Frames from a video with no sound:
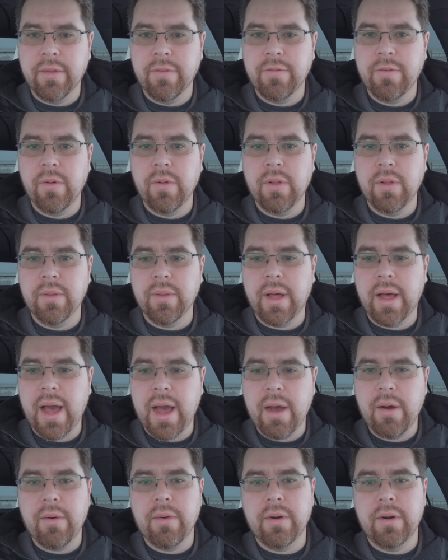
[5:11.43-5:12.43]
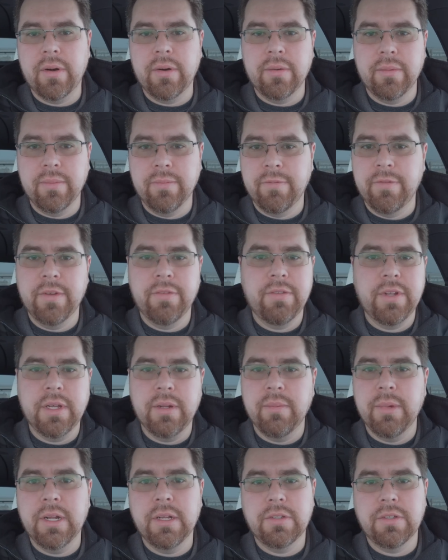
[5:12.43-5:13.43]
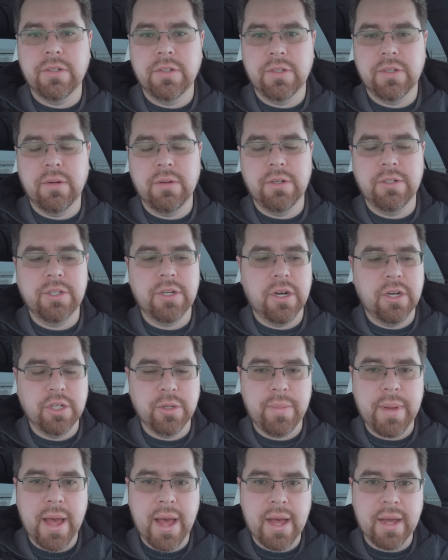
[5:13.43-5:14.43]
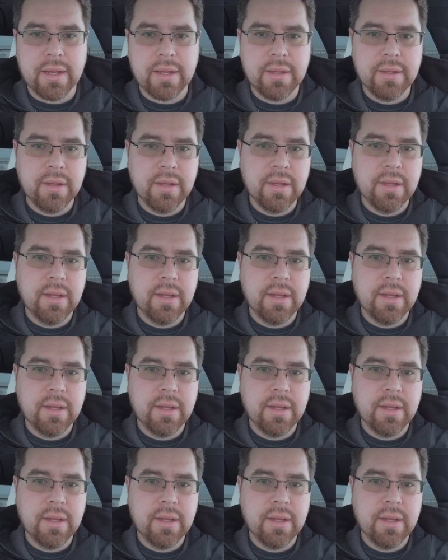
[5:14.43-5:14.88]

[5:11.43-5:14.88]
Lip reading: the full hour and 15 minutes or so to charge a pack,